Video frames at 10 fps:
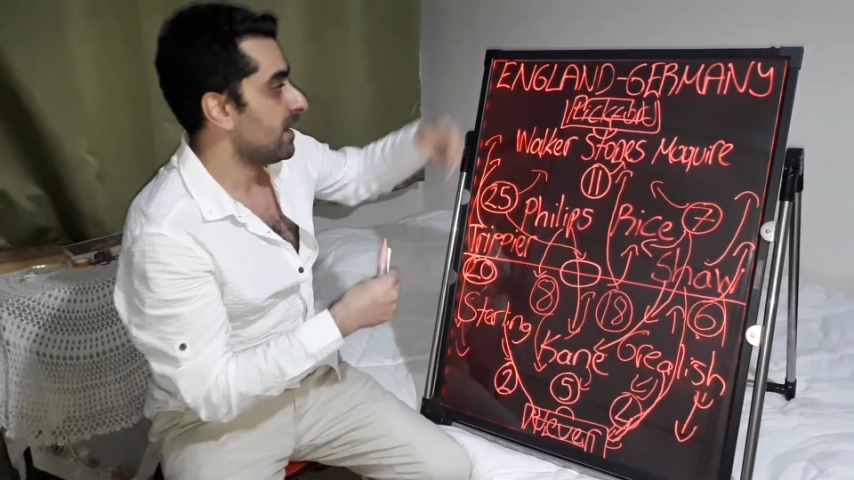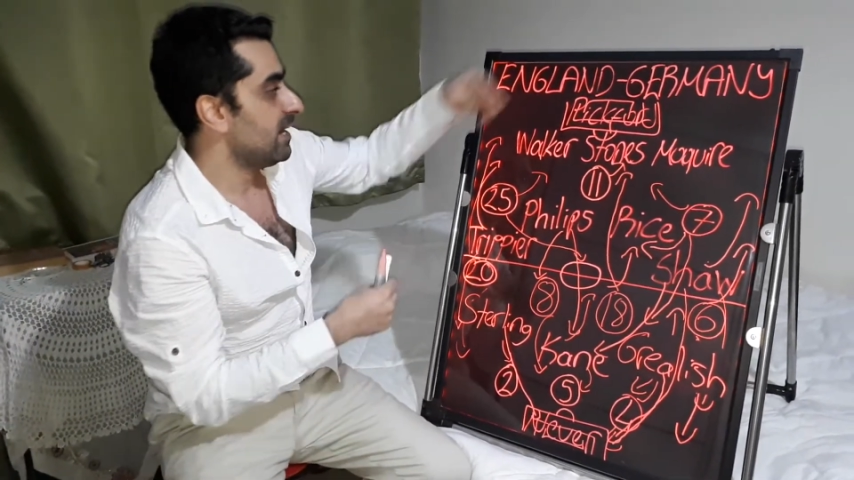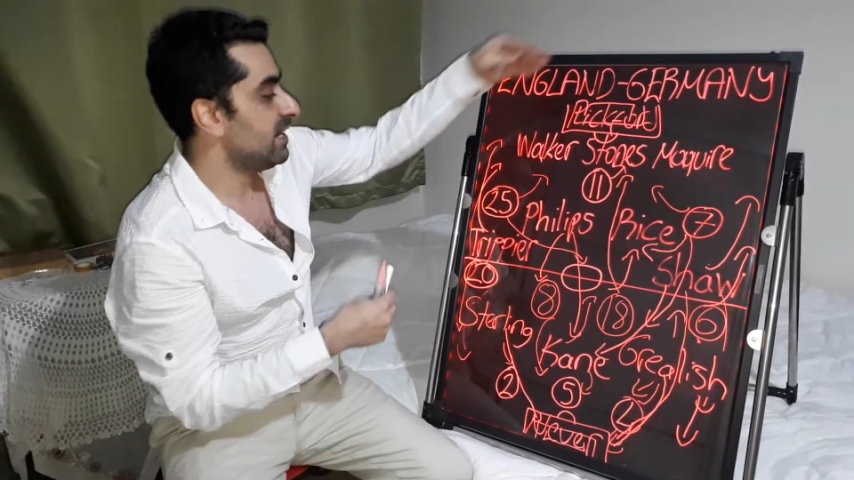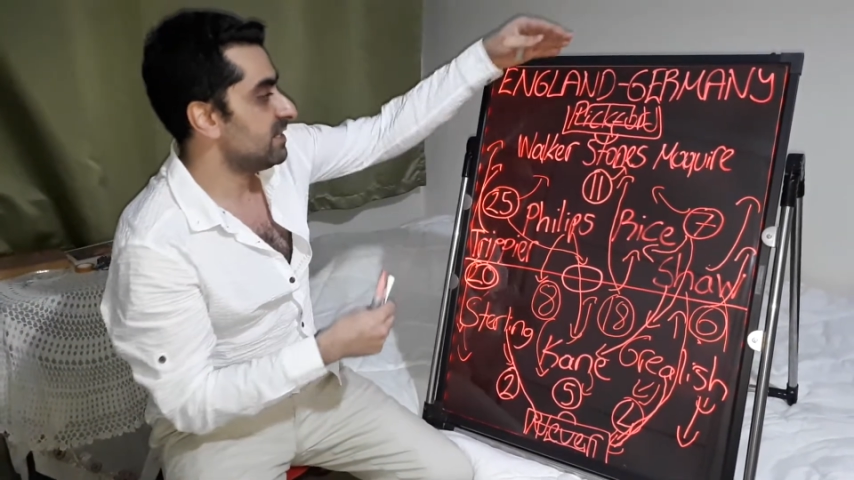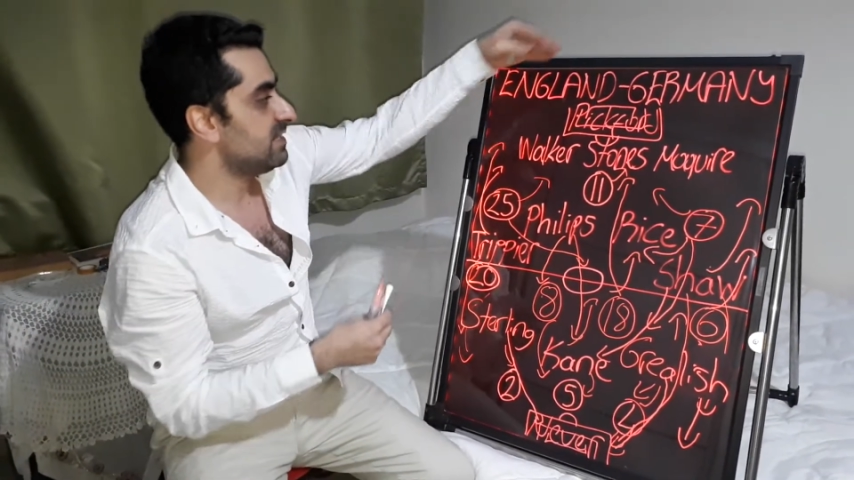
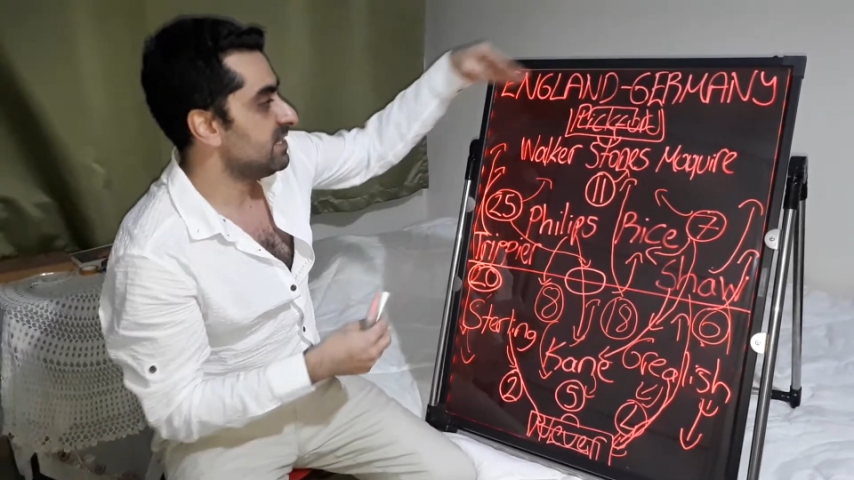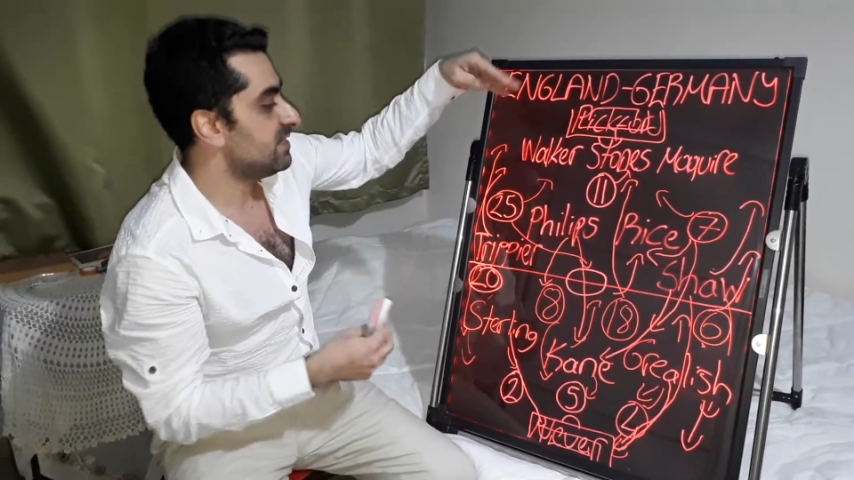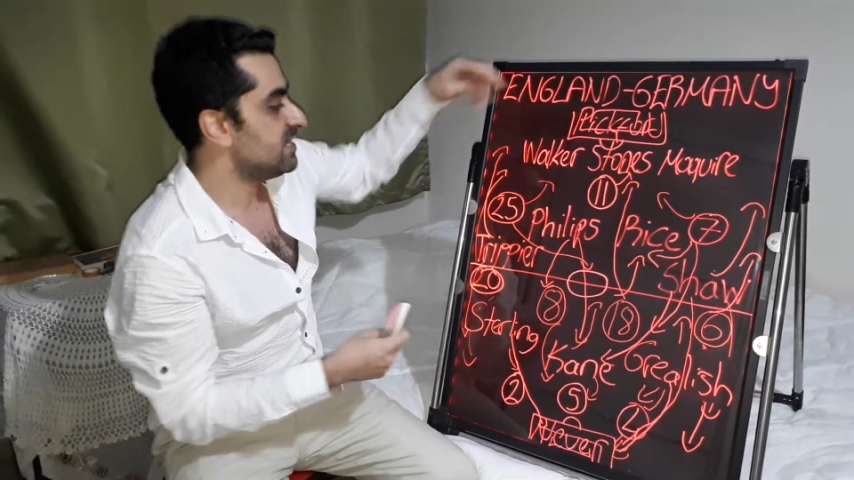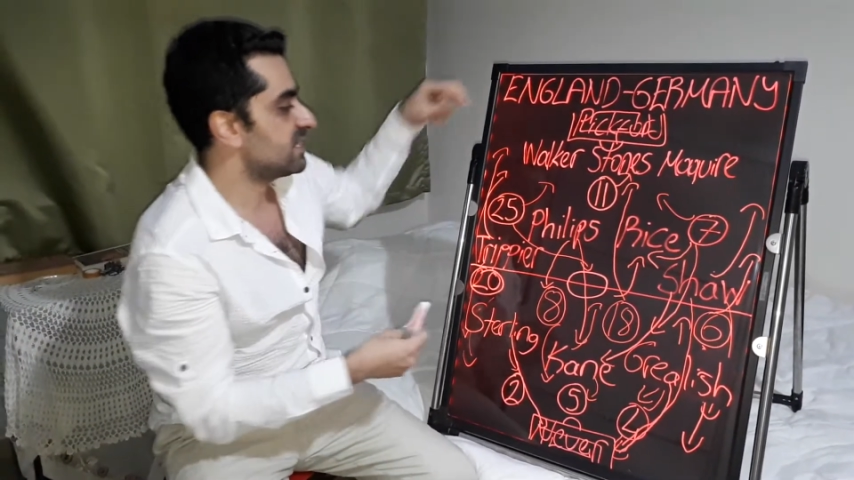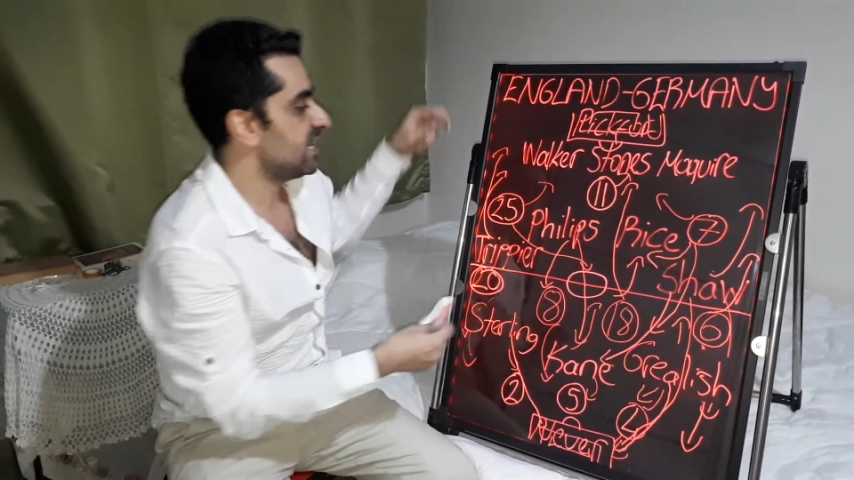
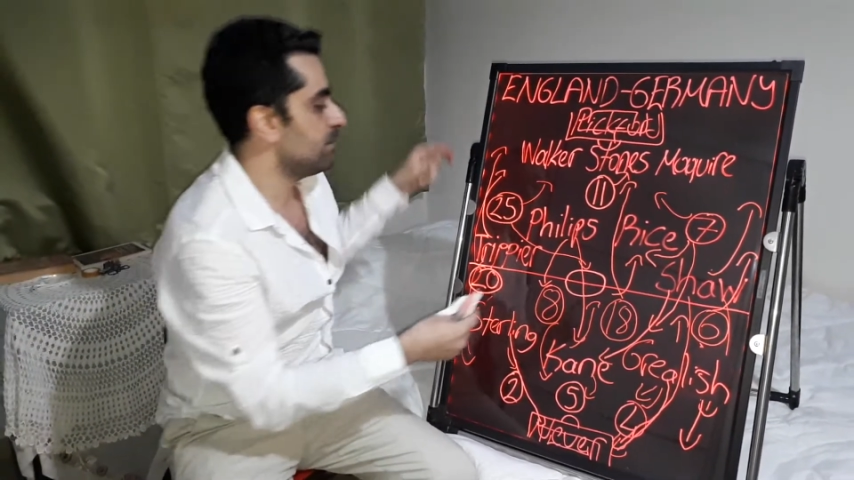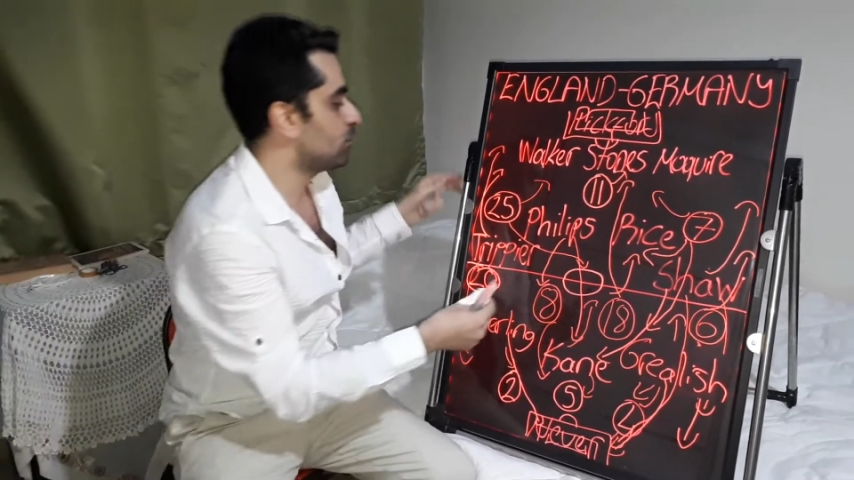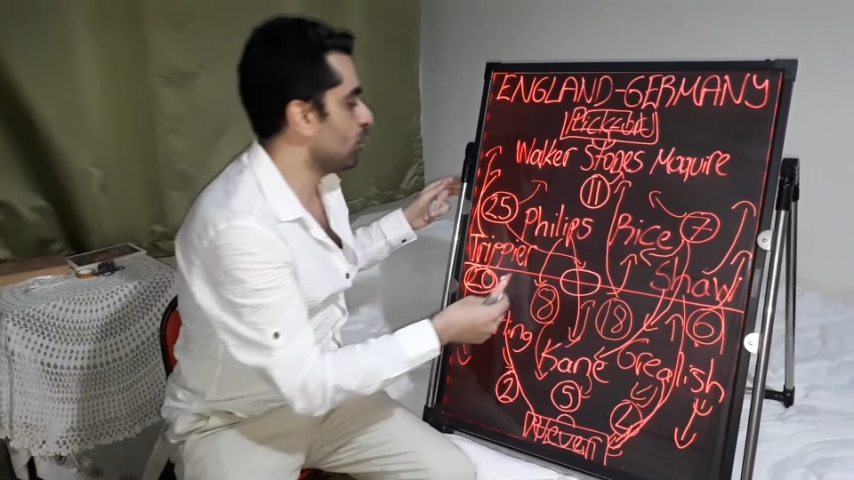in this game